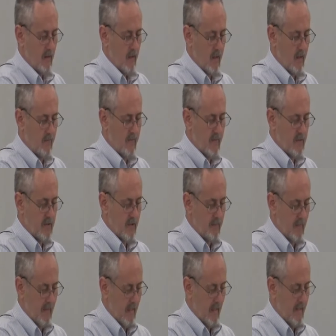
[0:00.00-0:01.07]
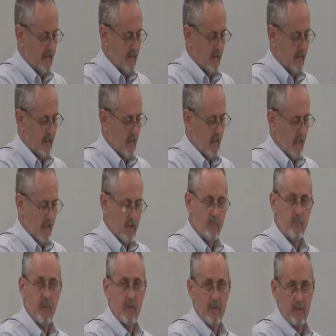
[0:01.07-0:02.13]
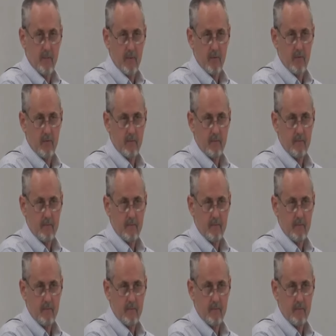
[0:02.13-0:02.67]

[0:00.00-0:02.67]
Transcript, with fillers: of assimilating its principles.